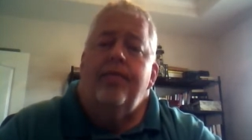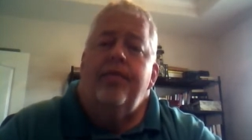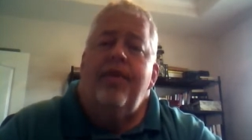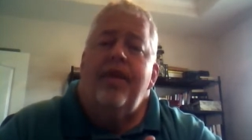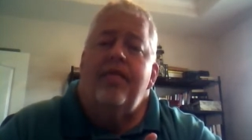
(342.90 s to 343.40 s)

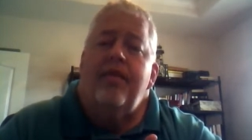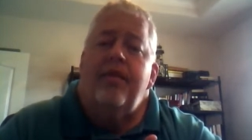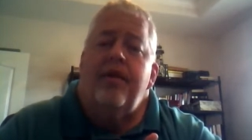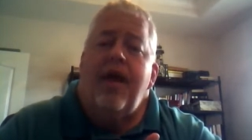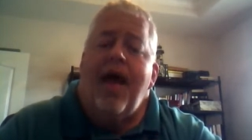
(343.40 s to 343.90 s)

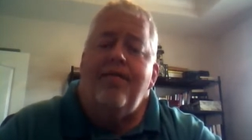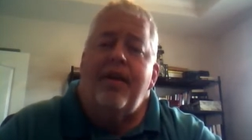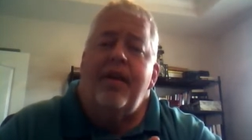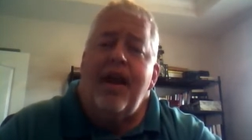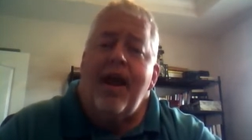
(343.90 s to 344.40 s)
that have
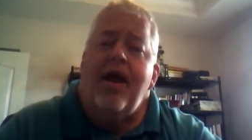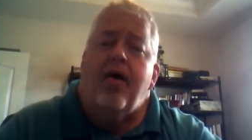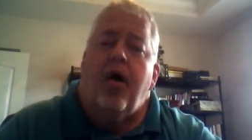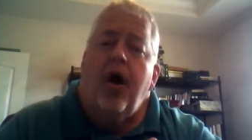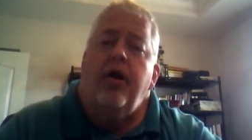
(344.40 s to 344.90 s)
it
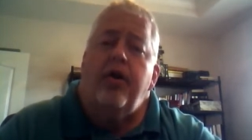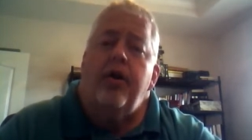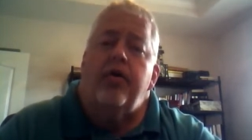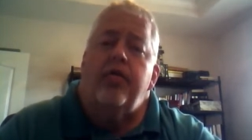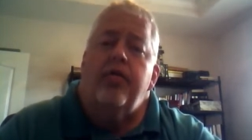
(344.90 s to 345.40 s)
now on
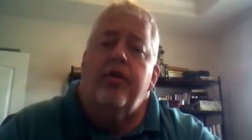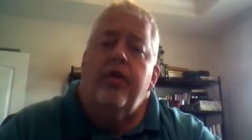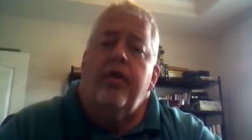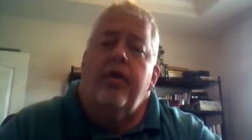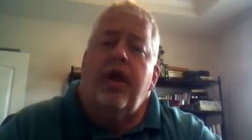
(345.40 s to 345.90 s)
earth
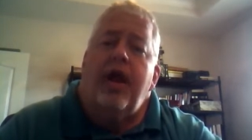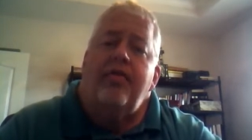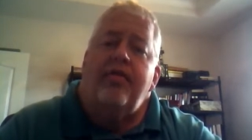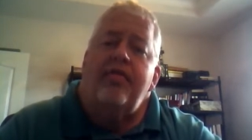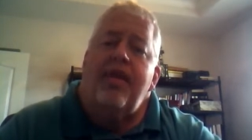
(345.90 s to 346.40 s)

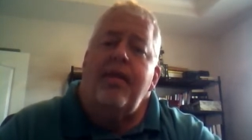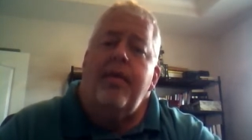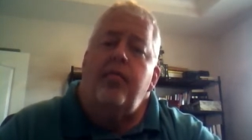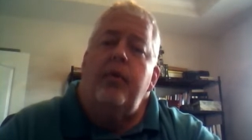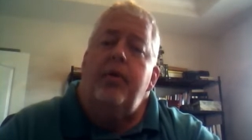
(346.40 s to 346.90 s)
as the same
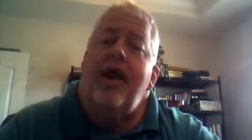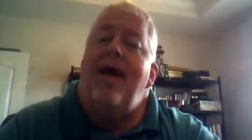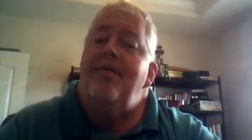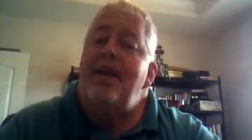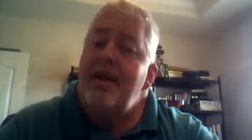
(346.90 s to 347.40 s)
as we would
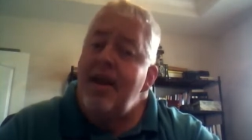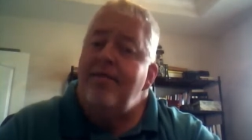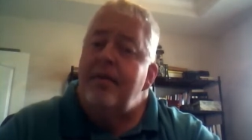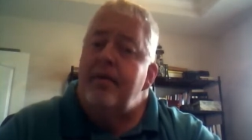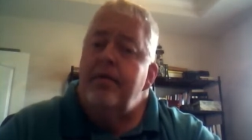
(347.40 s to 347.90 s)
have it in
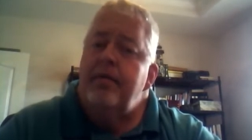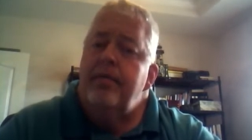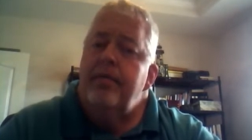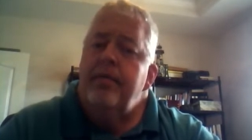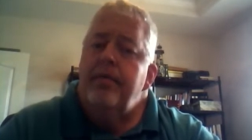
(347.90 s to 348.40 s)
heaven.
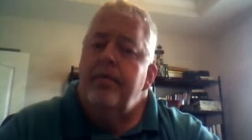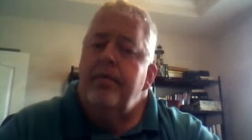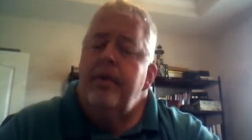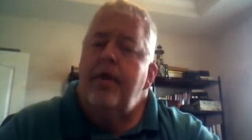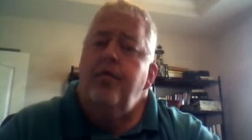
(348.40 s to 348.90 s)

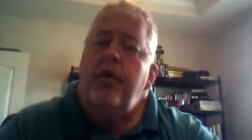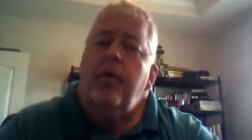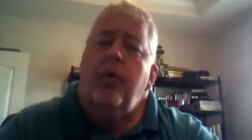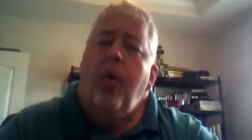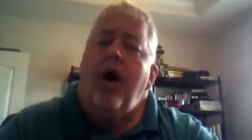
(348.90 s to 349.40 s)
If we
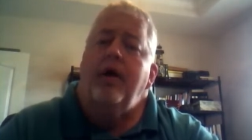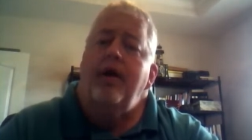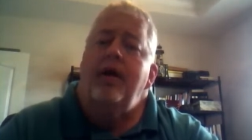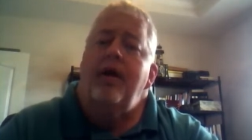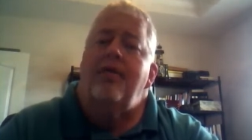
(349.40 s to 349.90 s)
were
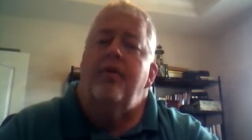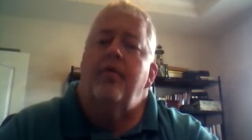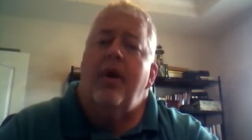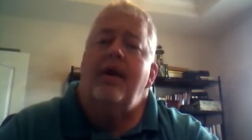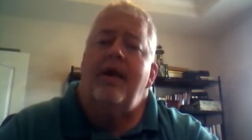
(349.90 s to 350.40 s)
walking in heaven
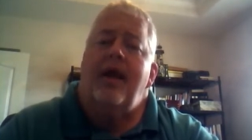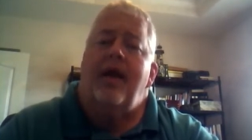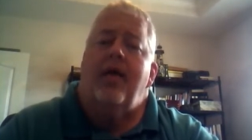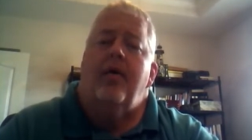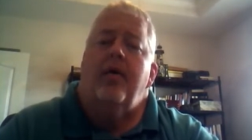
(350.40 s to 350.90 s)
right
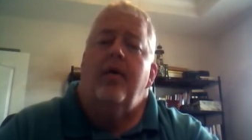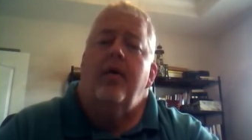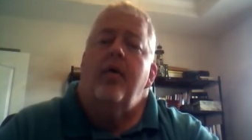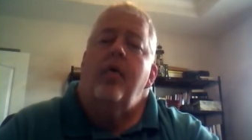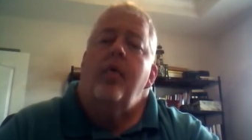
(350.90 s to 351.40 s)
now
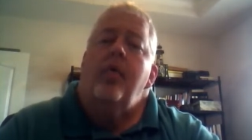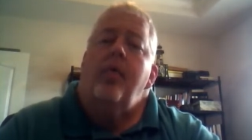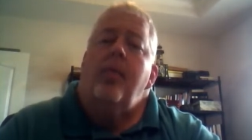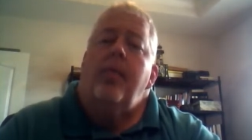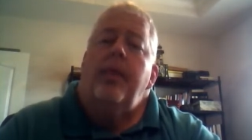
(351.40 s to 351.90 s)

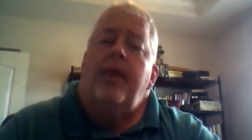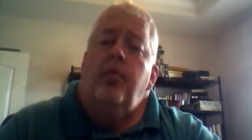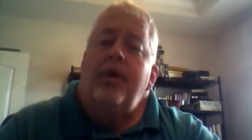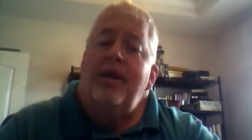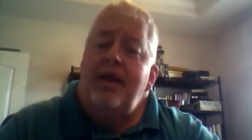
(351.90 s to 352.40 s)
and
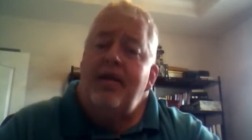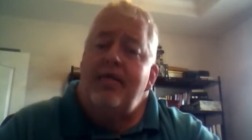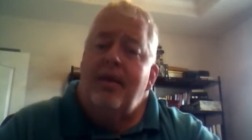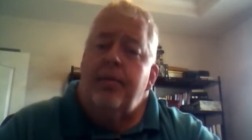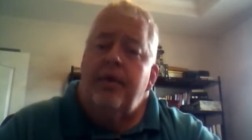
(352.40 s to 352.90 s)
we needed
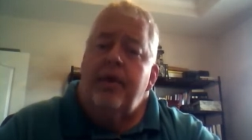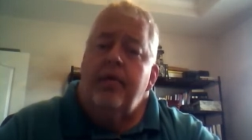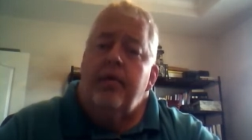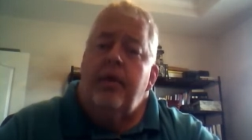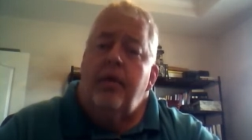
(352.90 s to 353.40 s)

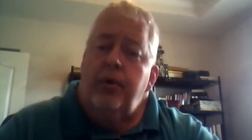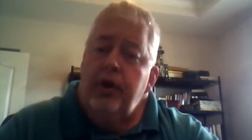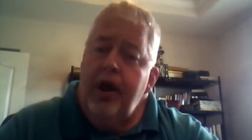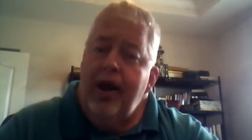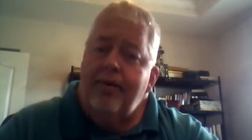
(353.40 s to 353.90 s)
something and we
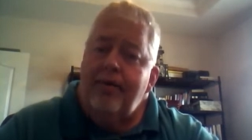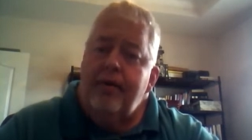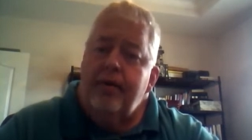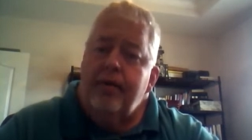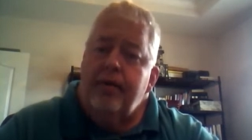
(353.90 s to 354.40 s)
could have it,
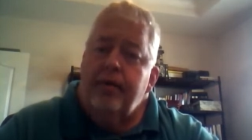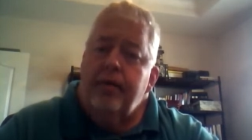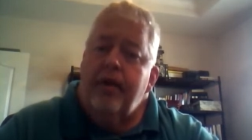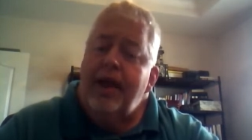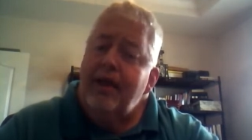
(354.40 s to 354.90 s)

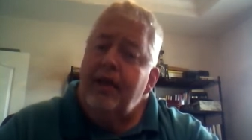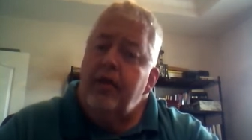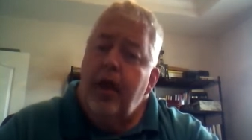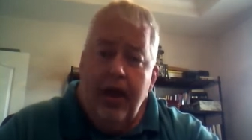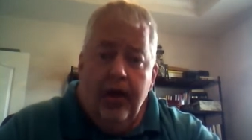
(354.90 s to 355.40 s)
like
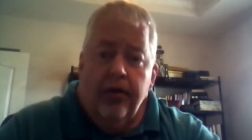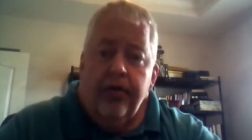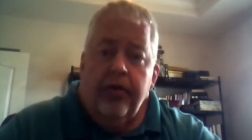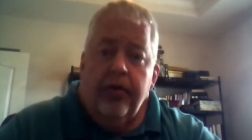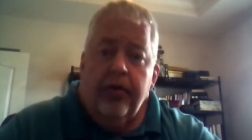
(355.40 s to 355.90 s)
health,